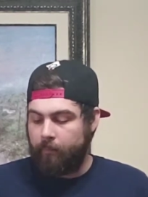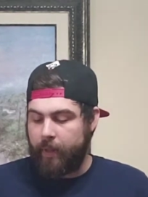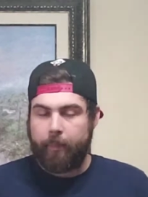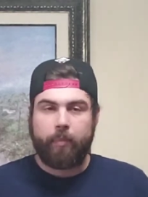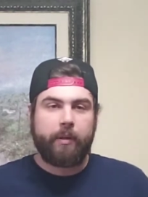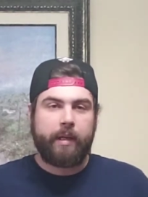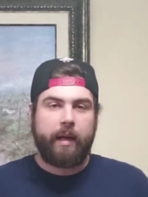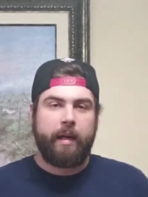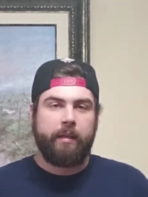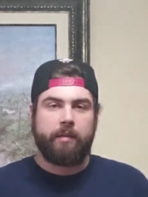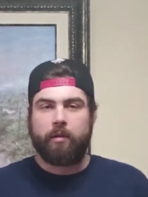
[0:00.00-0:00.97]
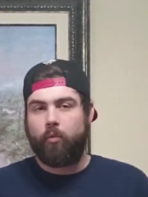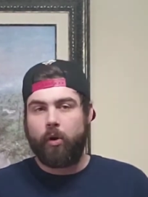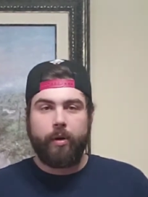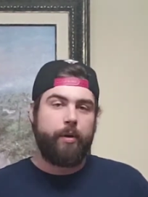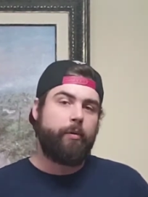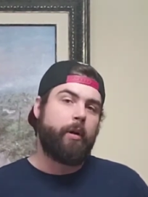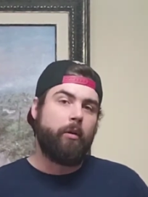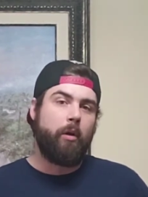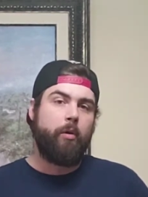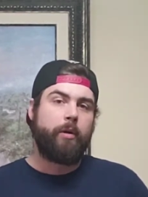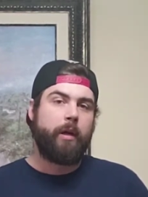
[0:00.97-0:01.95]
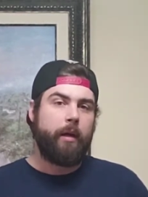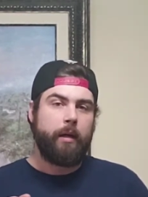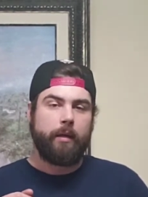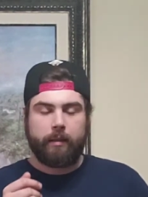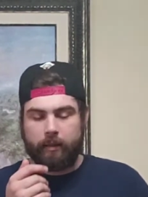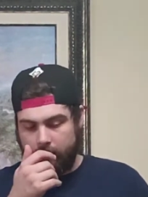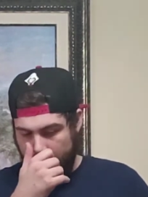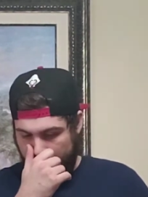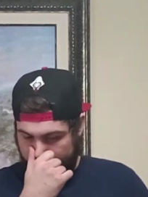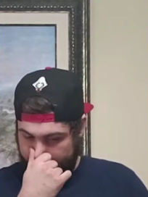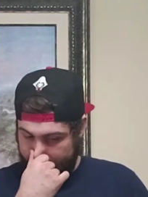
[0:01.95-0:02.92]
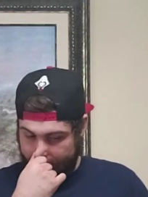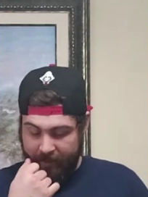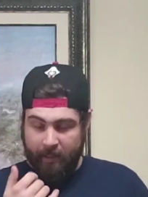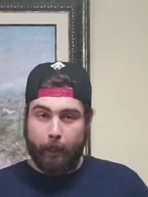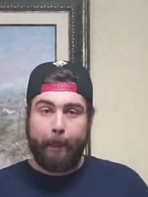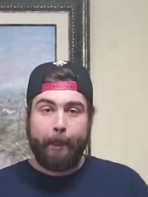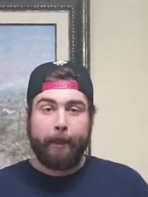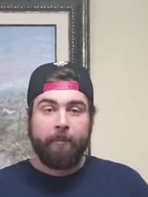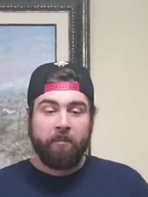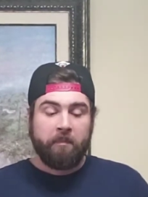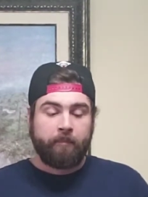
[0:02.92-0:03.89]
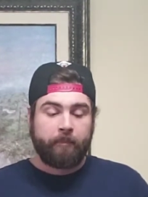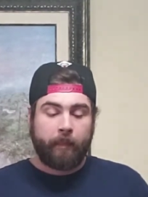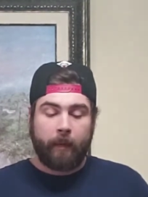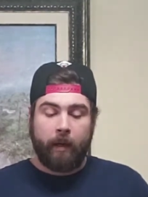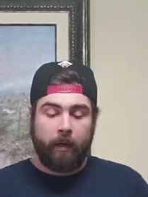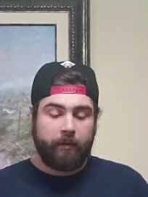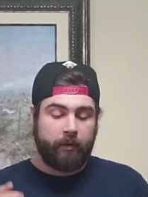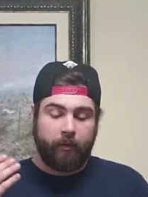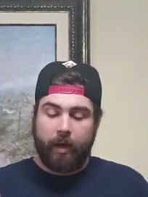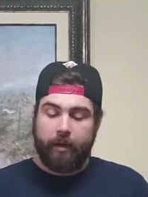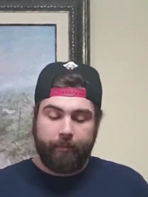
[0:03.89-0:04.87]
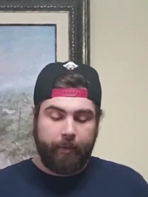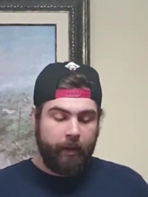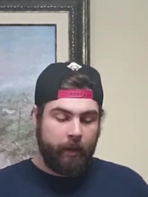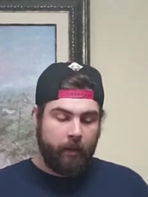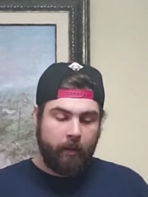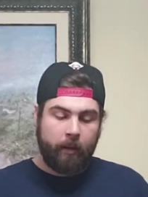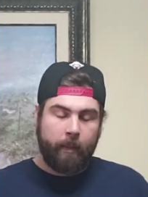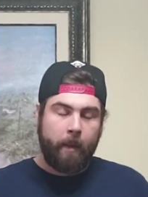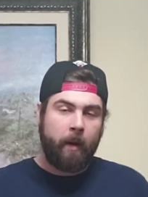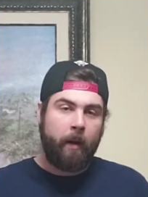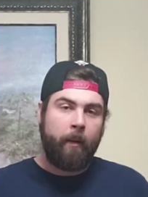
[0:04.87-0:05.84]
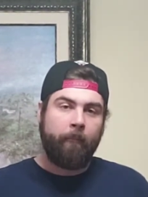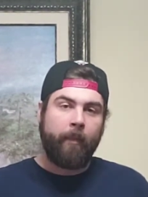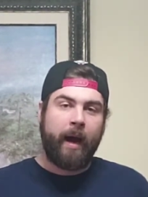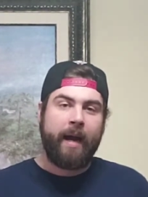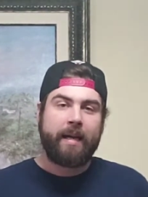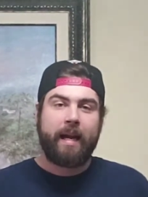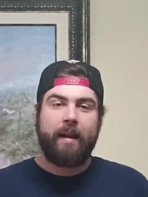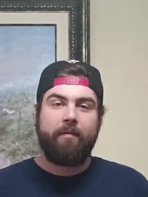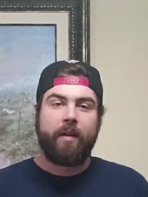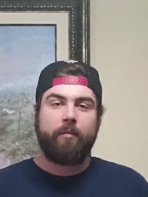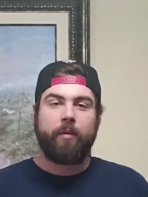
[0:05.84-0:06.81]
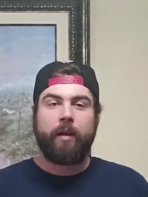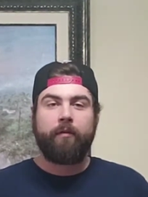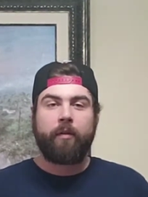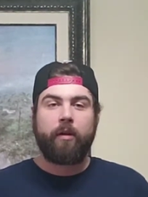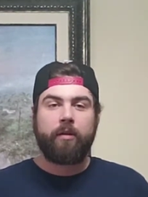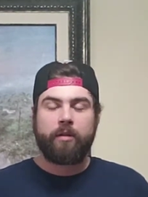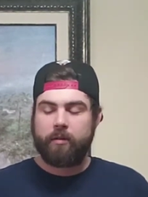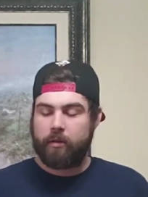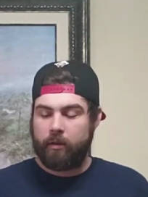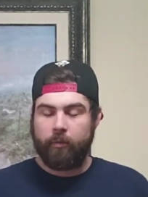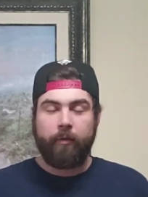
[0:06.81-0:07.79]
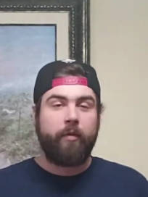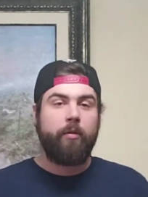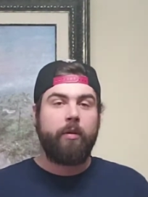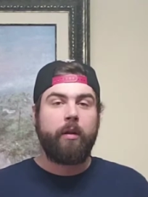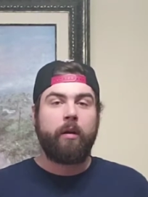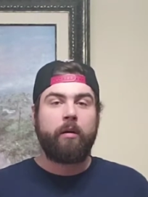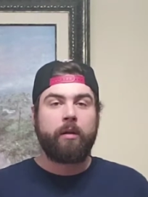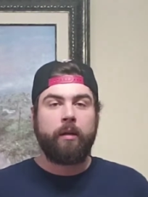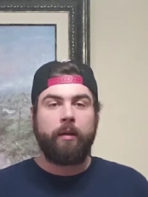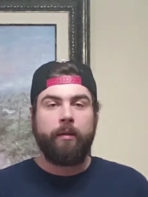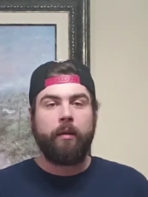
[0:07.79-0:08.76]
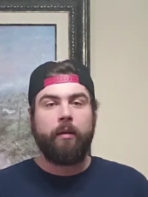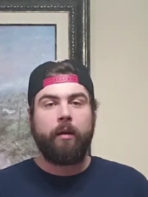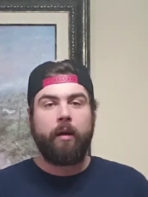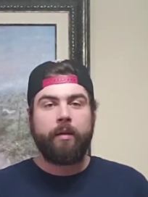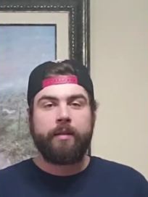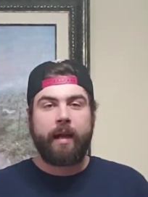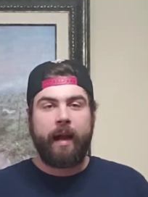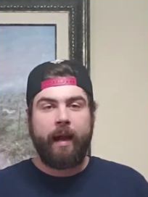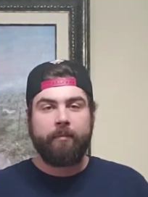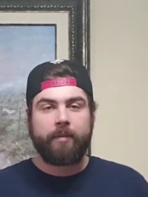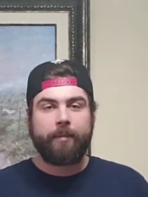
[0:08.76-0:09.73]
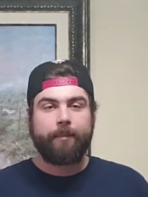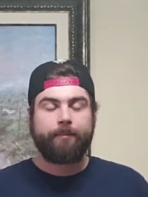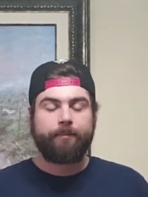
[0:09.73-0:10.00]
that pertains to where you can locate this beer. It's a great beer. I gave it, when I first reviewed it on Untapped,